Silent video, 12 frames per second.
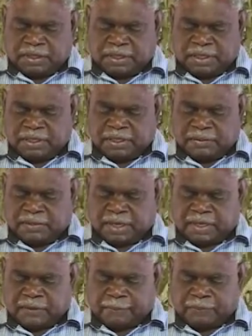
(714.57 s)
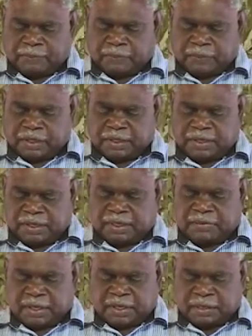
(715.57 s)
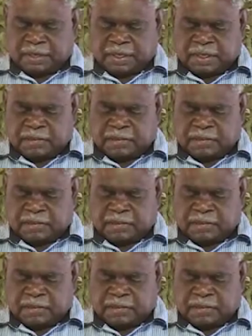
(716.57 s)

teacher training,